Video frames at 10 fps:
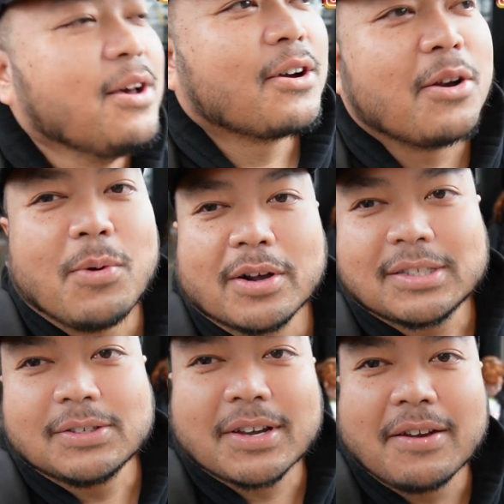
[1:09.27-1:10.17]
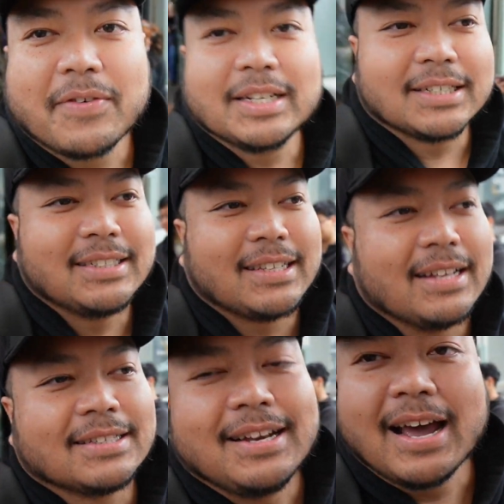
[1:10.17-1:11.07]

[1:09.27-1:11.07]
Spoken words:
Gonna walk to Convention Center